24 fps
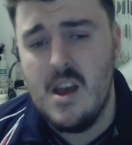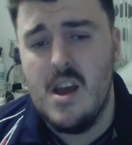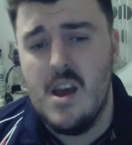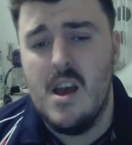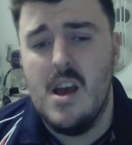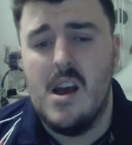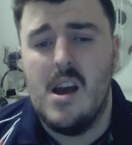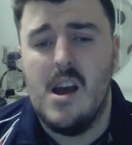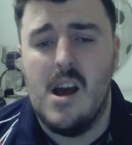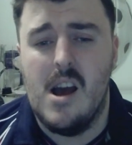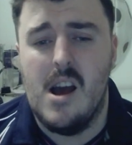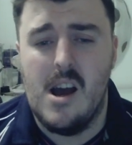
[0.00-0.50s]

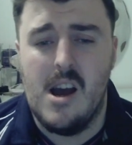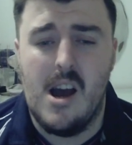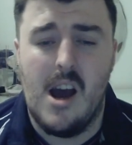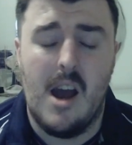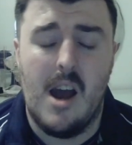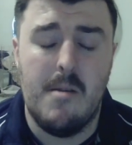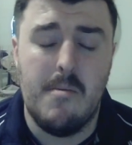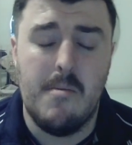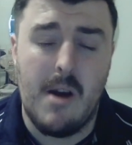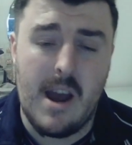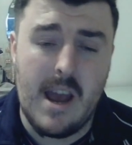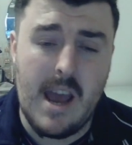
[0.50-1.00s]

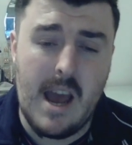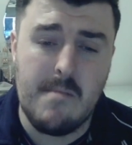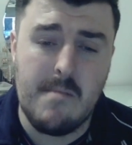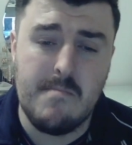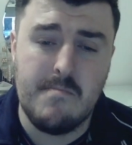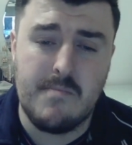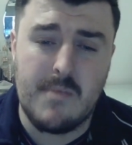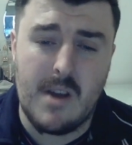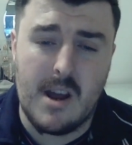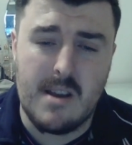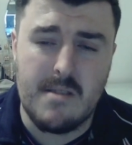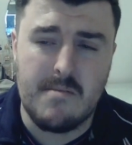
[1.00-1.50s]
I
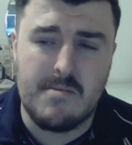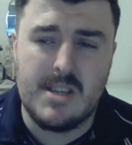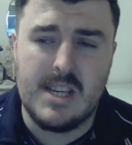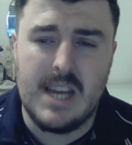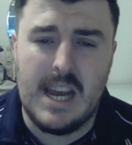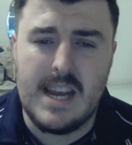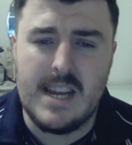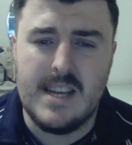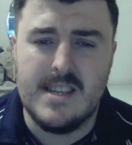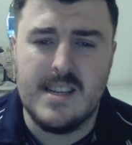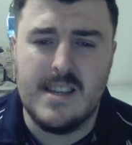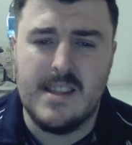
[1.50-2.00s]
am kind of
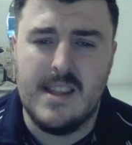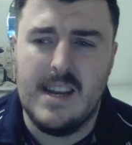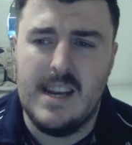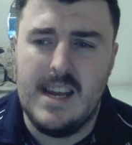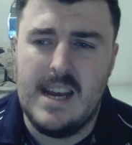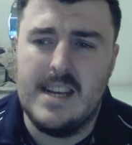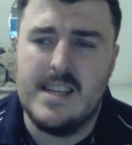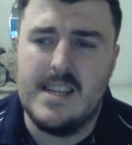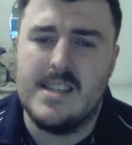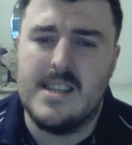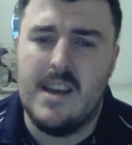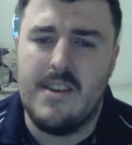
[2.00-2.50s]
changing the
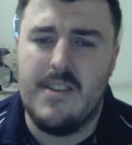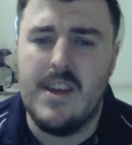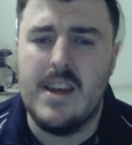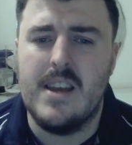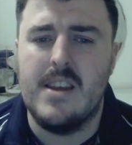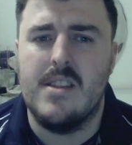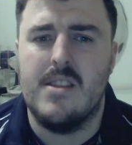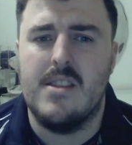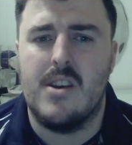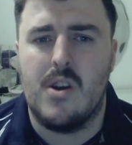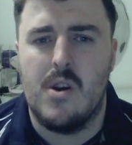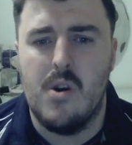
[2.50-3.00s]
list. I
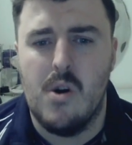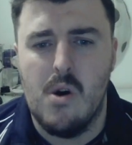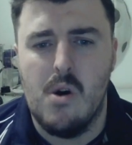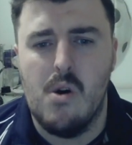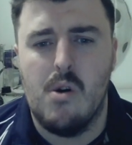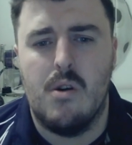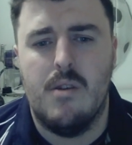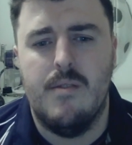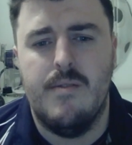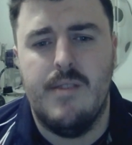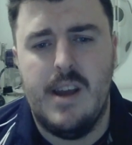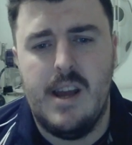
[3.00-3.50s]
think the
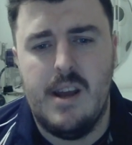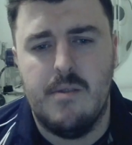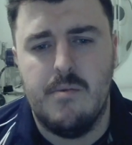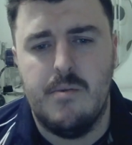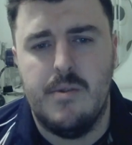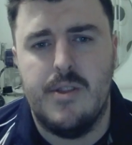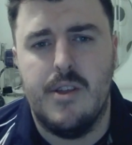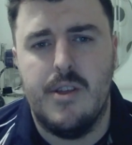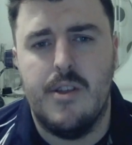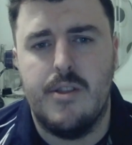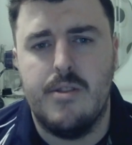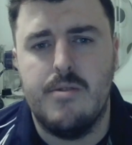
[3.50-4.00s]
core of it,
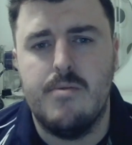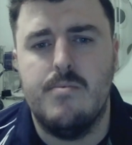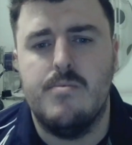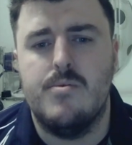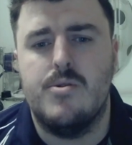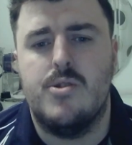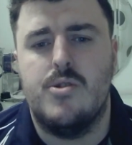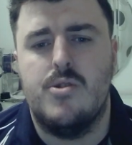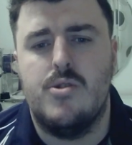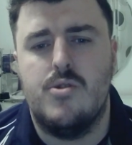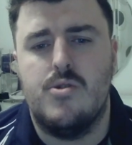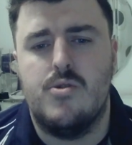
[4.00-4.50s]
with the
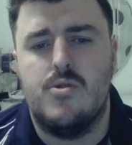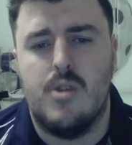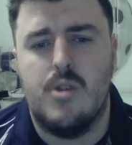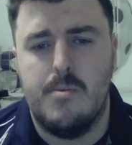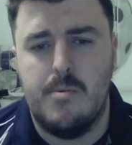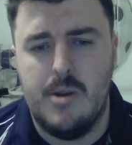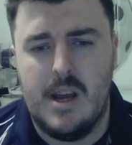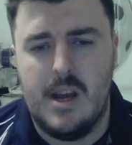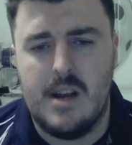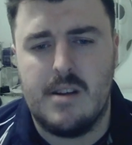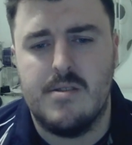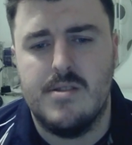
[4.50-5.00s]

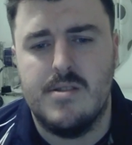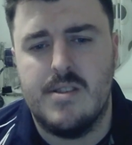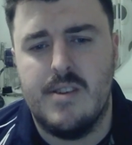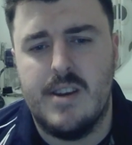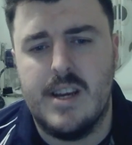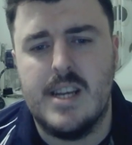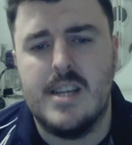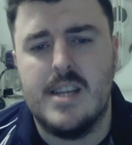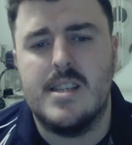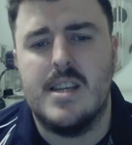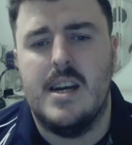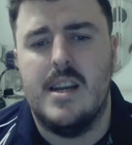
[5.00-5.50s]
triple
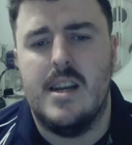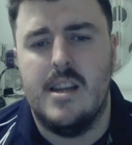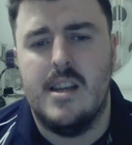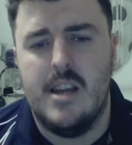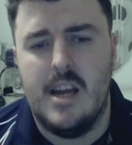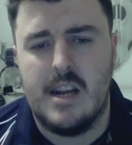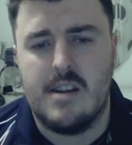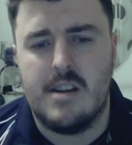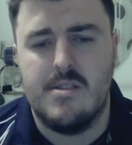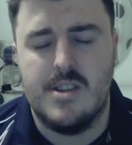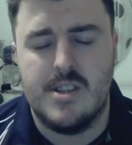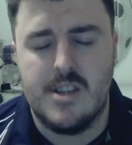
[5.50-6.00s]
Necrosphinx and the
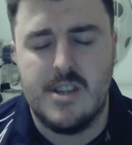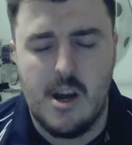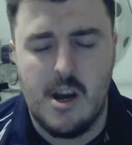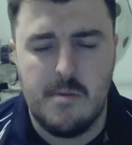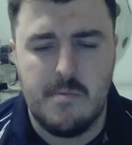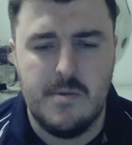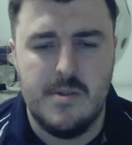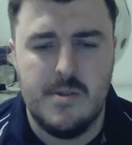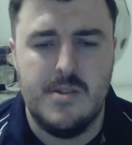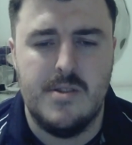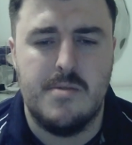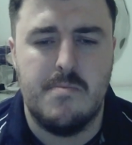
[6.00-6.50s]

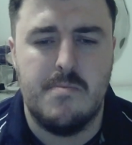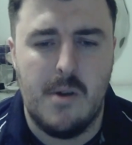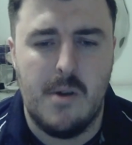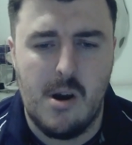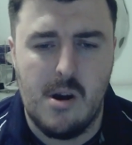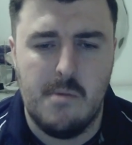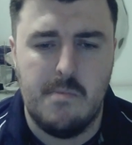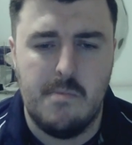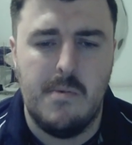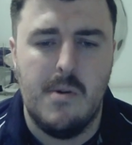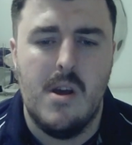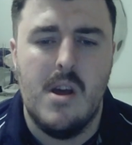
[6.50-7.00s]
Necroserpents
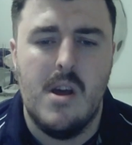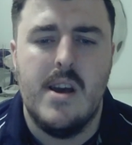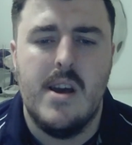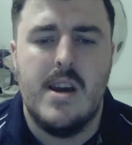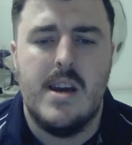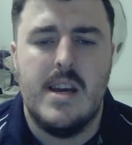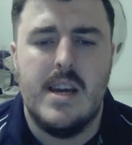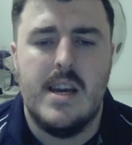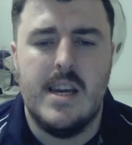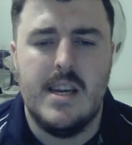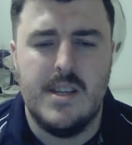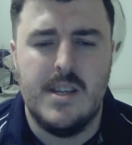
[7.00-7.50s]
blob,
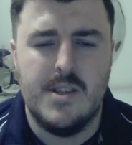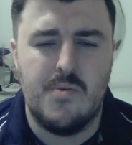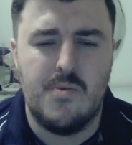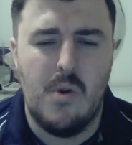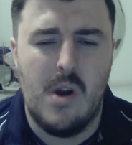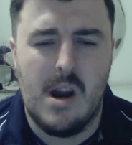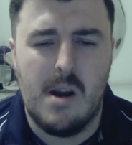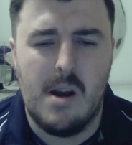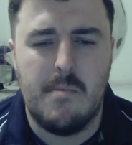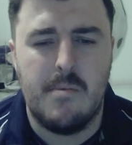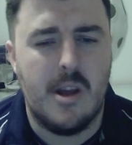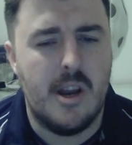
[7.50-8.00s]
is
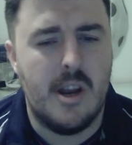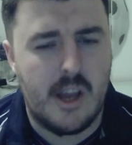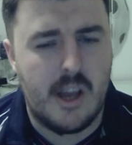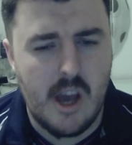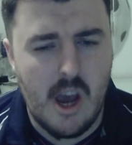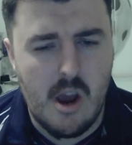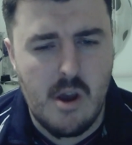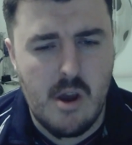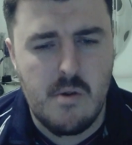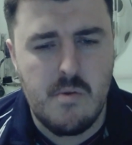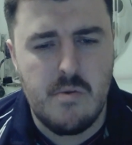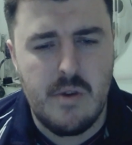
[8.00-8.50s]
where I'm going to
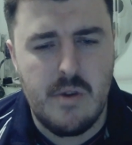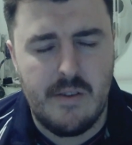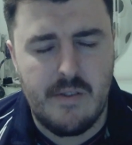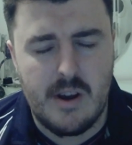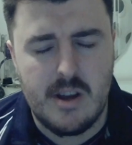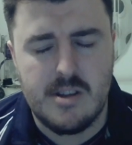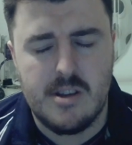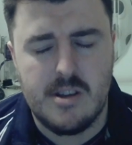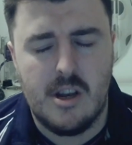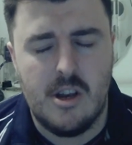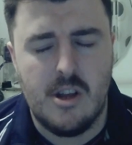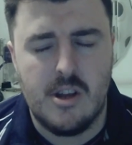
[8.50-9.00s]
go if
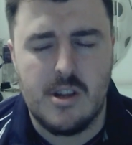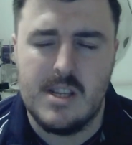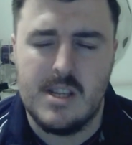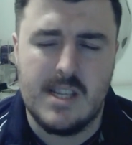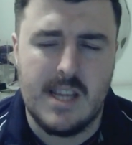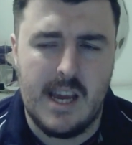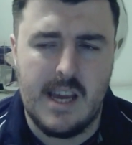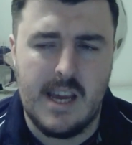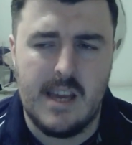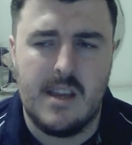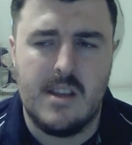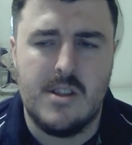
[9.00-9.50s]
I look to
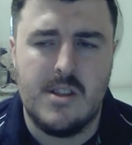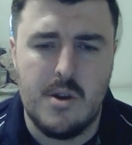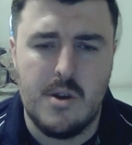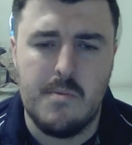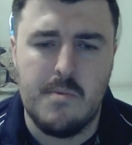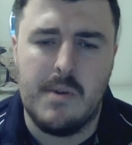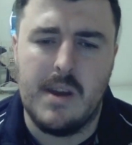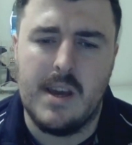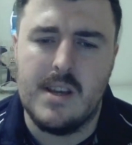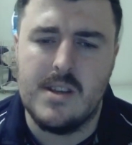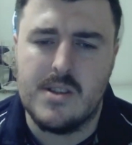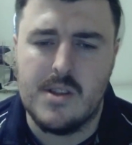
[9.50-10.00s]
take
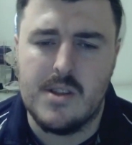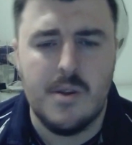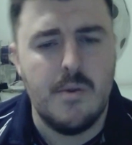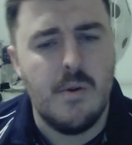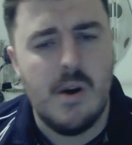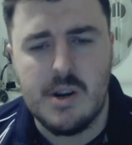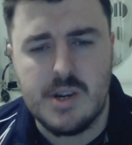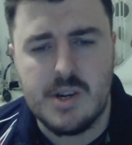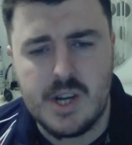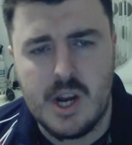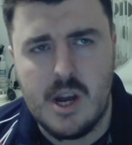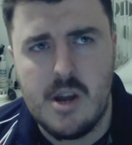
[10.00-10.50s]
Tomb Kings to the
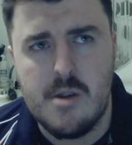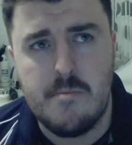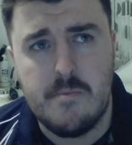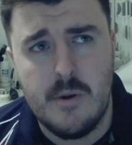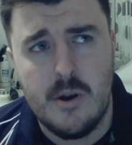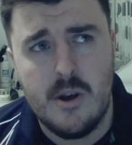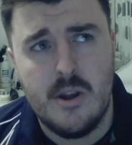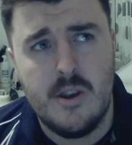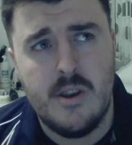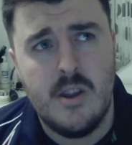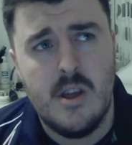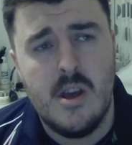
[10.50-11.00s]
Welsh
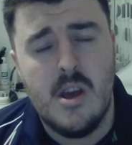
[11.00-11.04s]
Open.